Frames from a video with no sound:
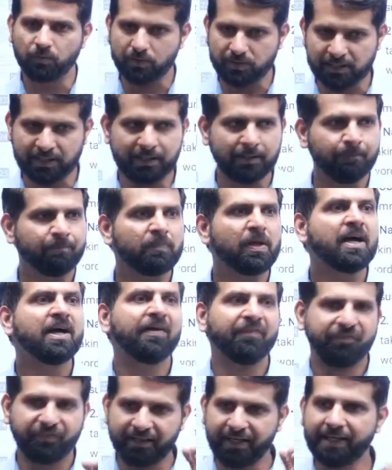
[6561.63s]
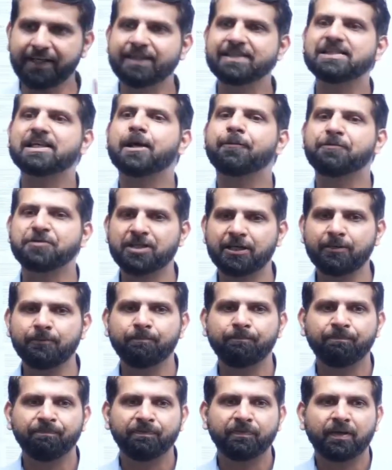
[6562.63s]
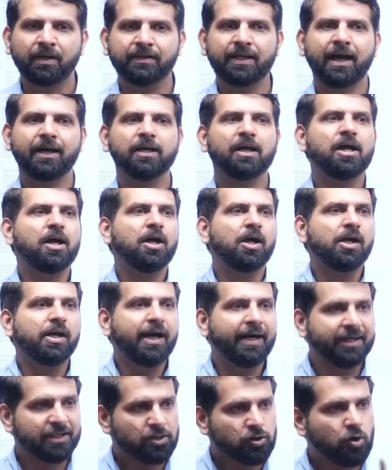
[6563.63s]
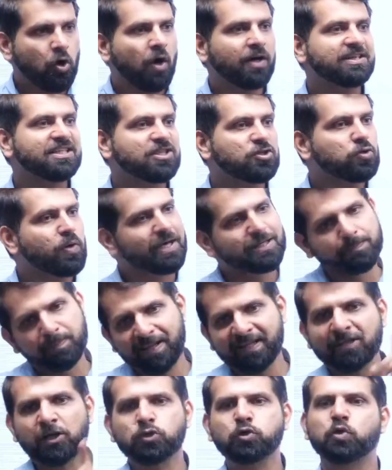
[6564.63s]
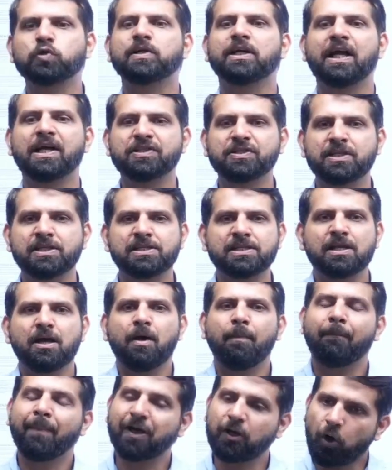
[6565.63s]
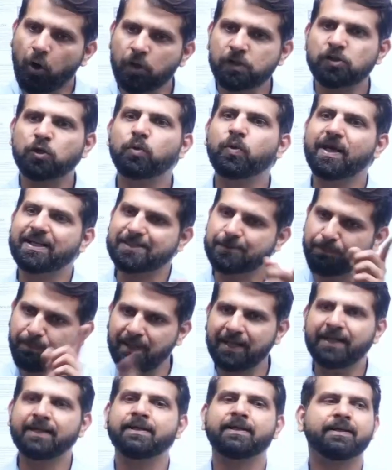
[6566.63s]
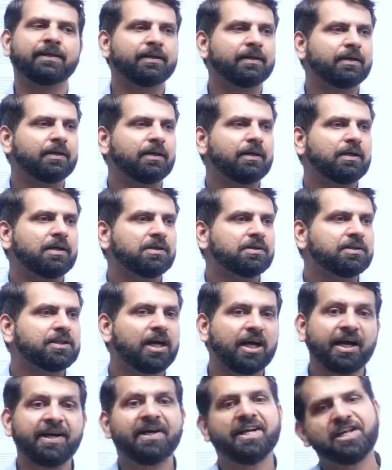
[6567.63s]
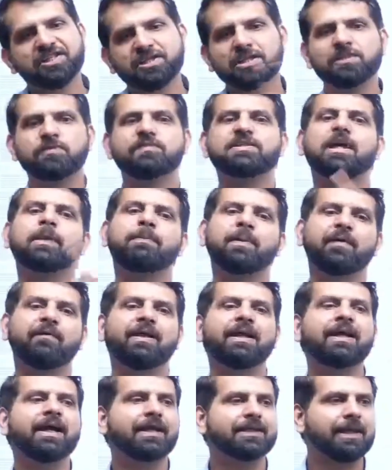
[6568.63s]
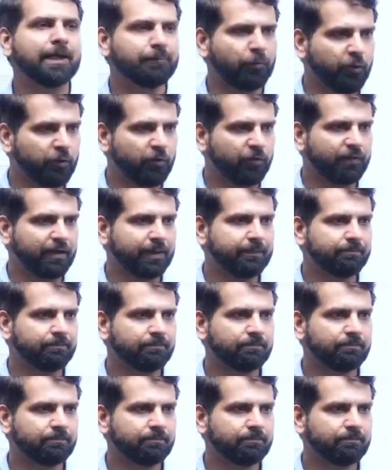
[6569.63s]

scene. Thick description, that it is not just to explain the social actions, but also to explain the conditions which are prevailing at that point of time.